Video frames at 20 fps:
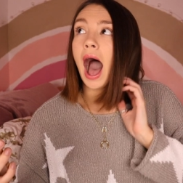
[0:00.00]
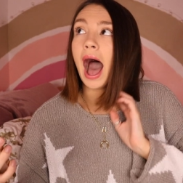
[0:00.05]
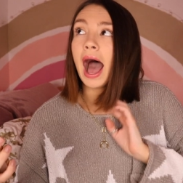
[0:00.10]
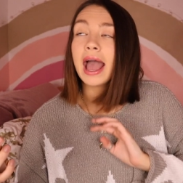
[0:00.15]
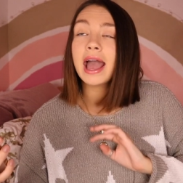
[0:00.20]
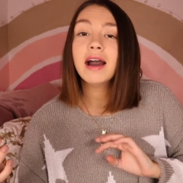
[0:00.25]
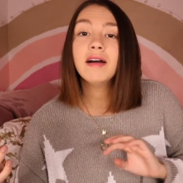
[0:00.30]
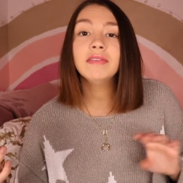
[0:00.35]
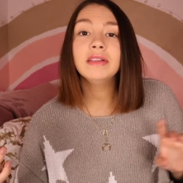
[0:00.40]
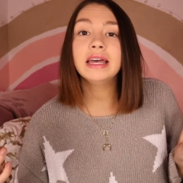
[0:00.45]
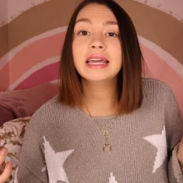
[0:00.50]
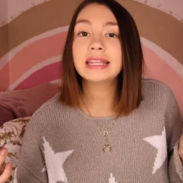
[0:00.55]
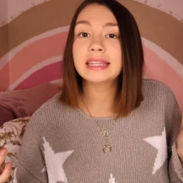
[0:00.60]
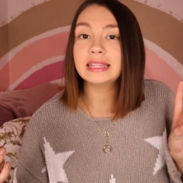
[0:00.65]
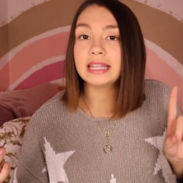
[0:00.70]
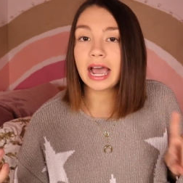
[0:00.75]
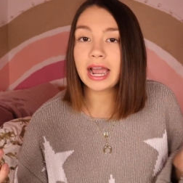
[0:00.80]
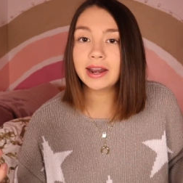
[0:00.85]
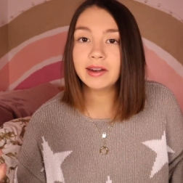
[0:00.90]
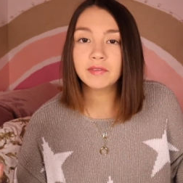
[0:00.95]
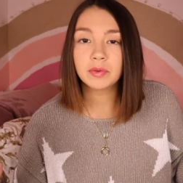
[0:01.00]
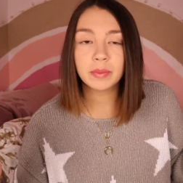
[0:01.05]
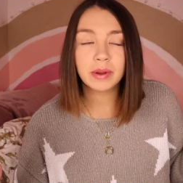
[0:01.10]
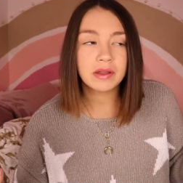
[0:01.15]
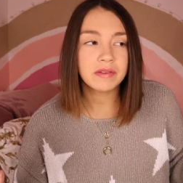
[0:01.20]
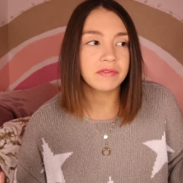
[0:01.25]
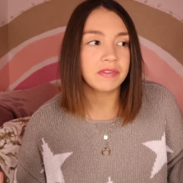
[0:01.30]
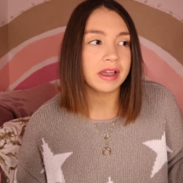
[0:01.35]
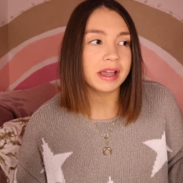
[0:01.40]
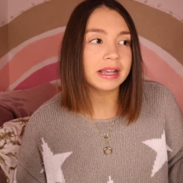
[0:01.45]
I have like nine for
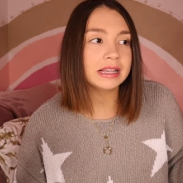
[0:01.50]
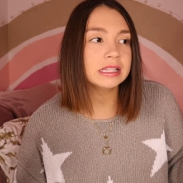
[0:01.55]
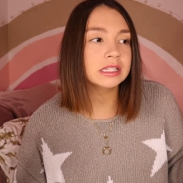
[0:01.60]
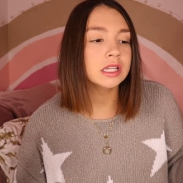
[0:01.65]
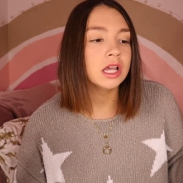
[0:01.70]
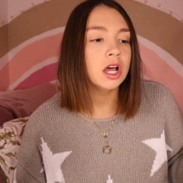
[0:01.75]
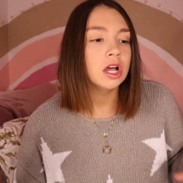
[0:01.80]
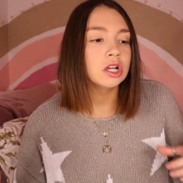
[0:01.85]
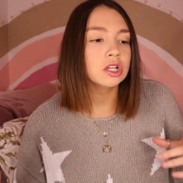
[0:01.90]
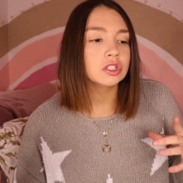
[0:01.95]
my face